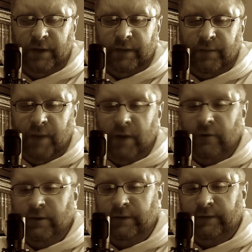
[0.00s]
the
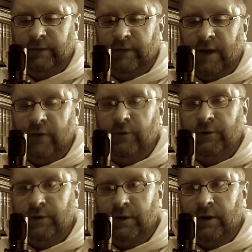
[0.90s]
boundaries of how
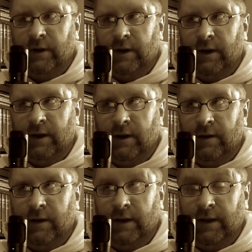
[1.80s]
dark
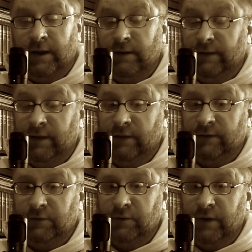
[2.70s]
I can take a
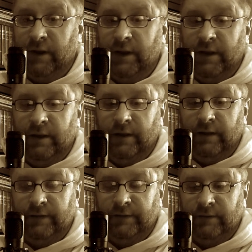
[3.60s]
story
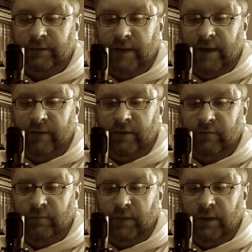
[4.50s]
and still have it
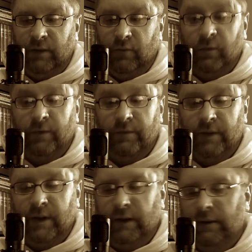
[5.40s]
be worth
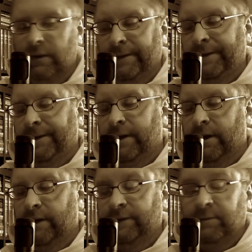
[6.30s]
reading.
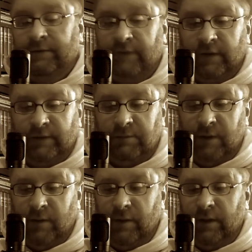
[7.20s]
It's been a fun
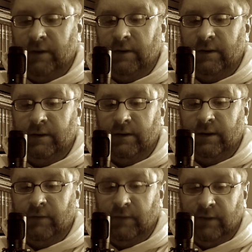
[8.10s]
experiment.
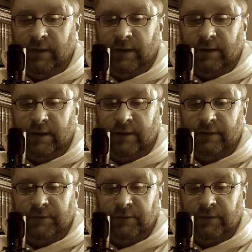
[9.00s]
I really like a lot of
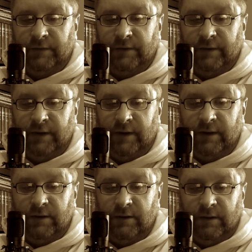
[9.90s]
the stories that are
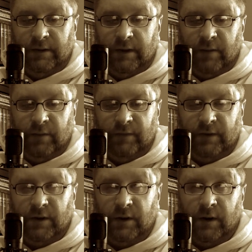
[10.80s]
done. I believe
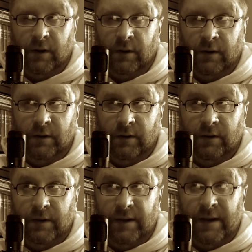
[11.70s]
there are
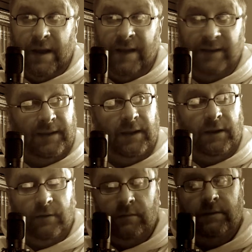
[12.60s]

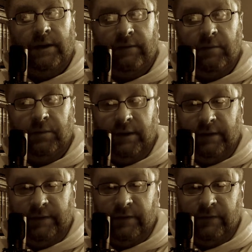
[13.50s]
19 that I've
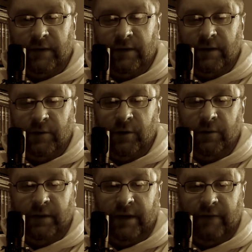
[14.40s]
completed so far, and I'm
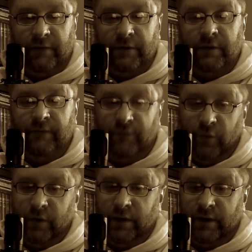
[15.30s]
hoping to have
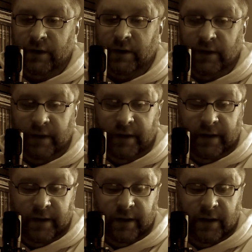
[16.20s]
34 done.
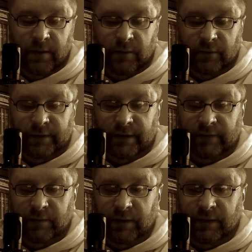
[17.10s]
It will
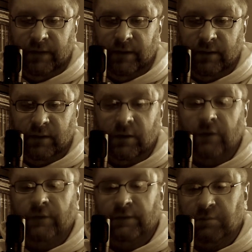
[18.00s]
definitely be the
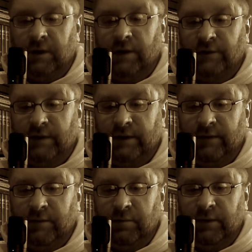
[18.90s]
largest project
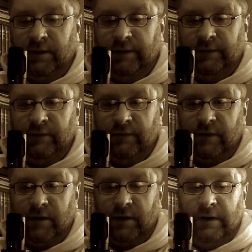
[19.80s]
I've completed so
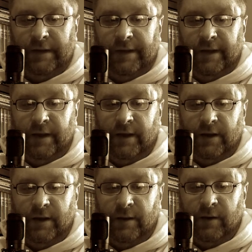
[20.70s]
far,
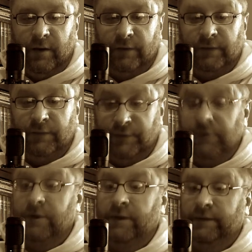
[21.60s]
also the
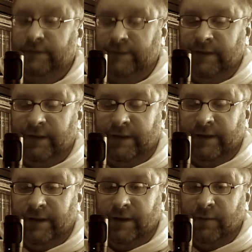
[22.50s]
darkest.
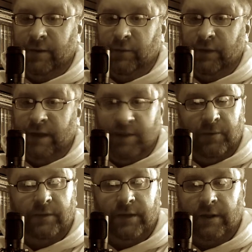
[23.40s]
But I'm really
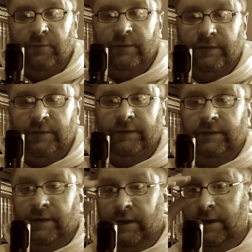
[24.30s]
happy with a lot of the
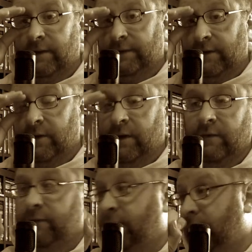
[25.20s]
results, and some of